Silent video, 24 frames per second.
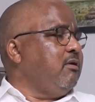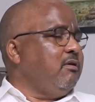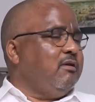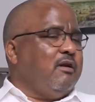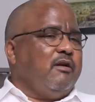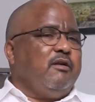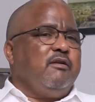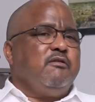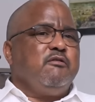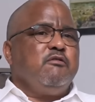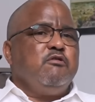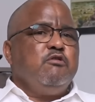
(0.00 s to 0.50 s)

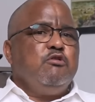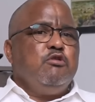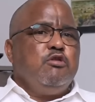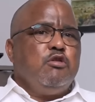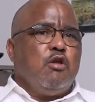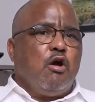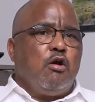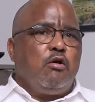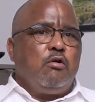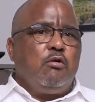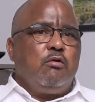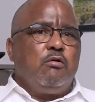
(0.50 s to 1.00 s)
There is
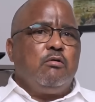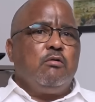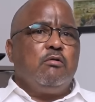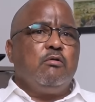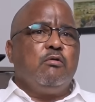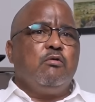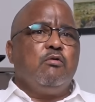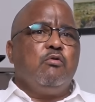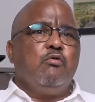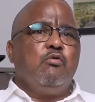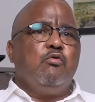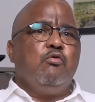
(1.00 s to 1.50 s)
none
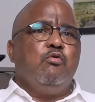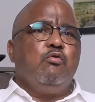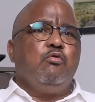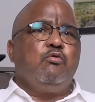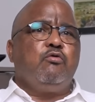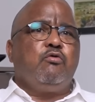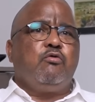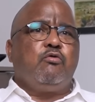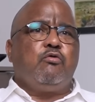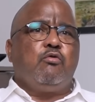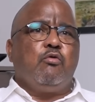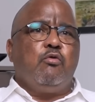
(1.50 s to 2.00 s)
who
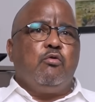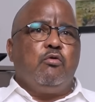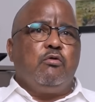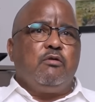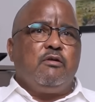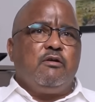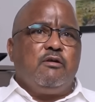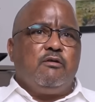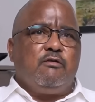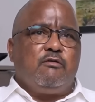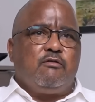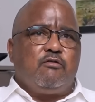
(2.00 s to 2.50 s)

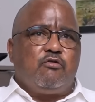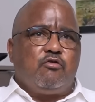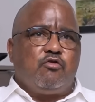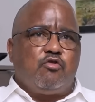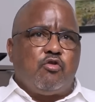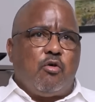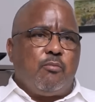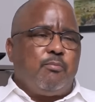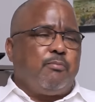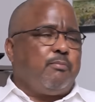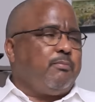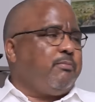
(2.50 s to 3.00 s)
sold his
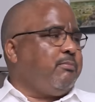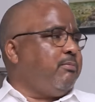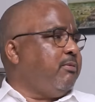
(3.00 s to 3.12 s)
shop